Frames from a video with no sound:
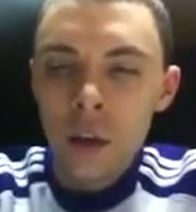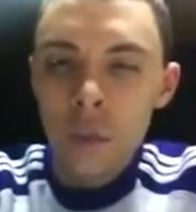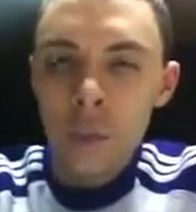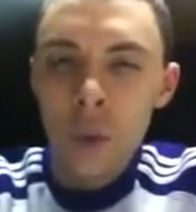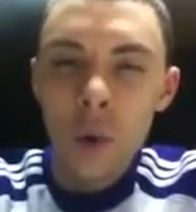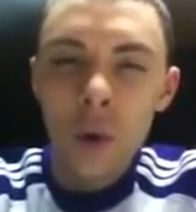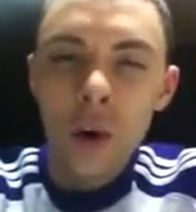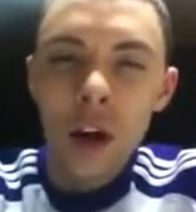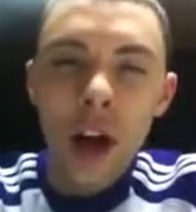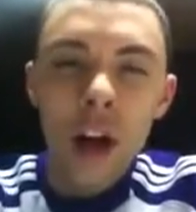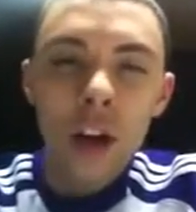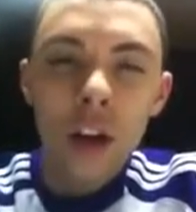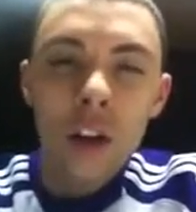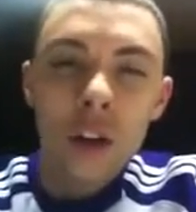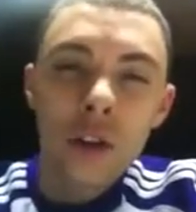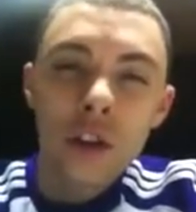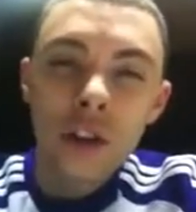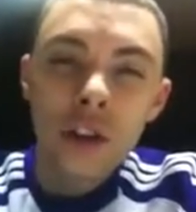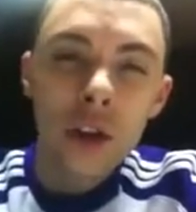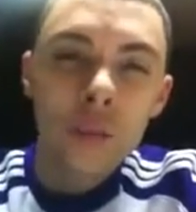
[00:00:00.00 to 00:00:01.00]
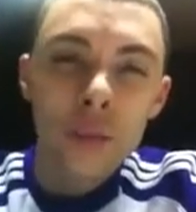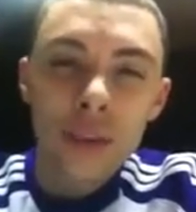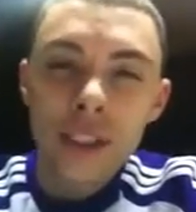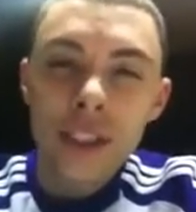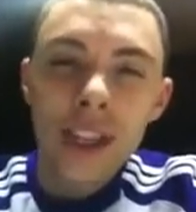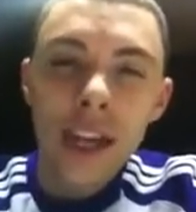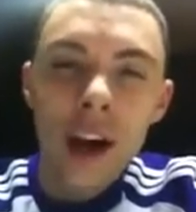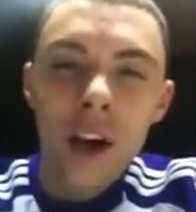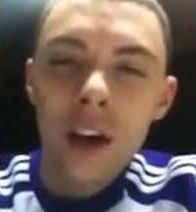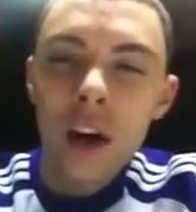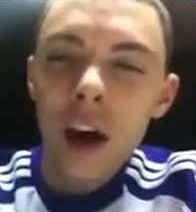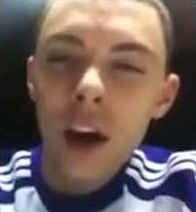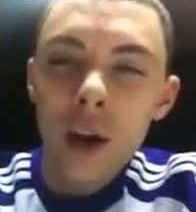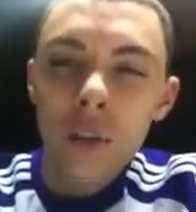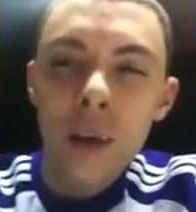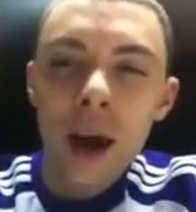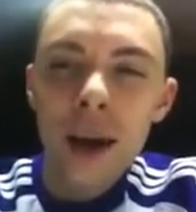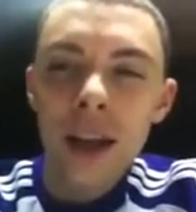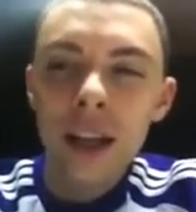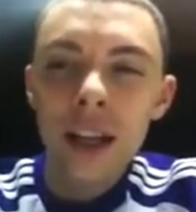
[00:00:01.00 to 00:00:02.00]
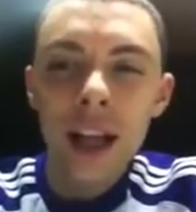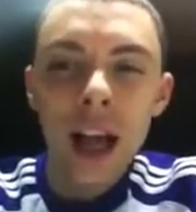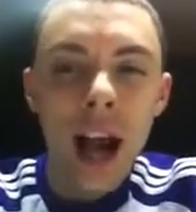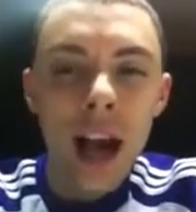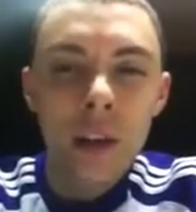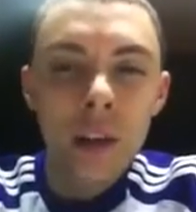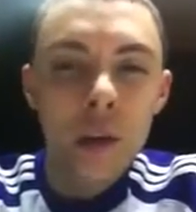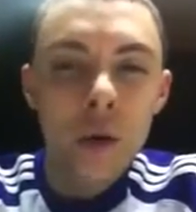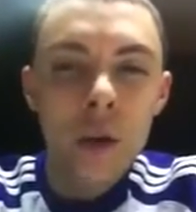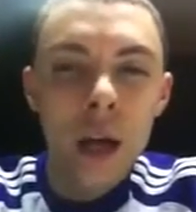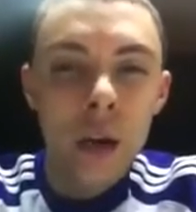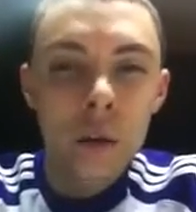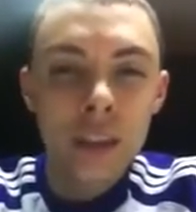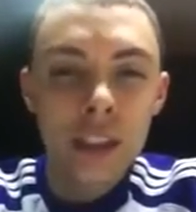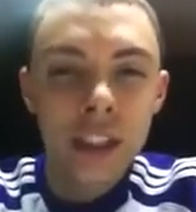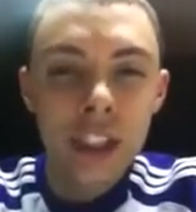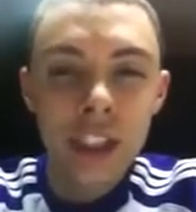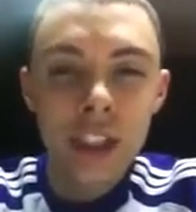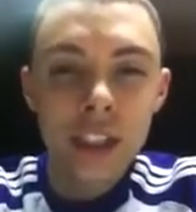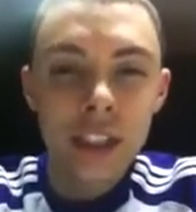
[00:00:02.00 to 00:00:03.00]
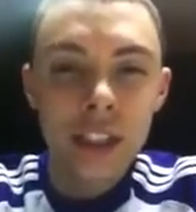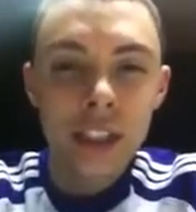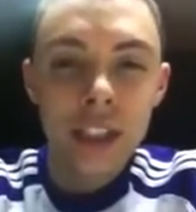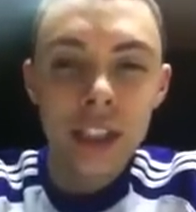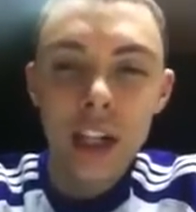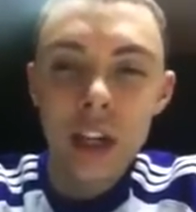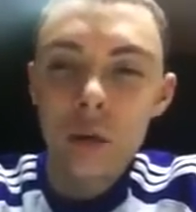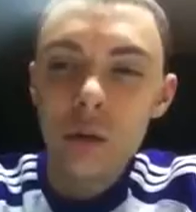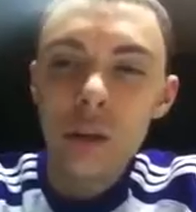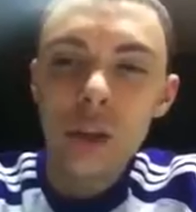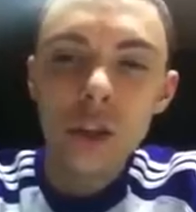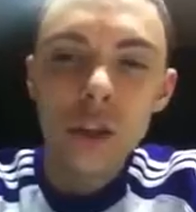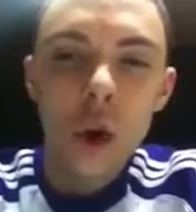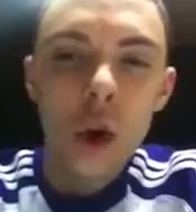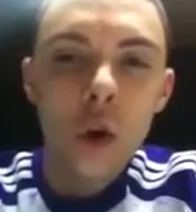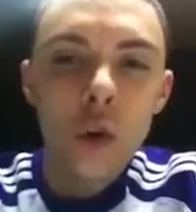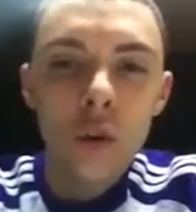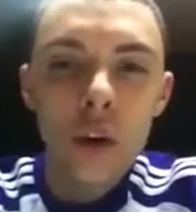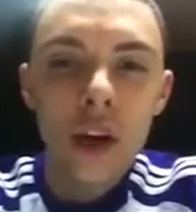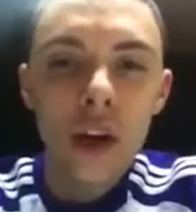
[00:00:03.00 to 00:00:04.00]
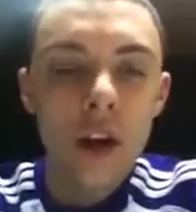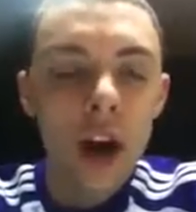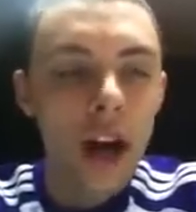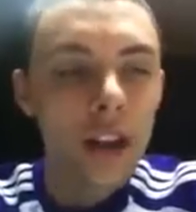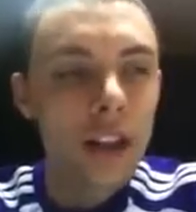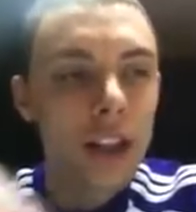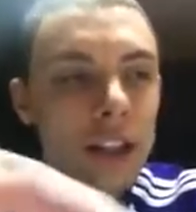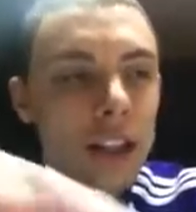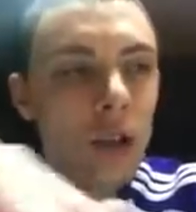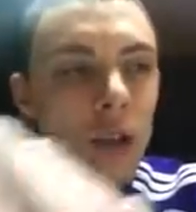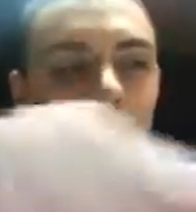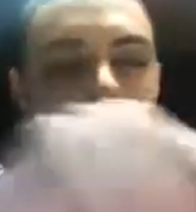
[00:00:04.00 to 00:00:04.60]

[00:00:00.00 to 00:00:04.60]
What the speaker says: but when I heard those trumpets sound, automatically I knew that was Jesus. And it was so real, I thought the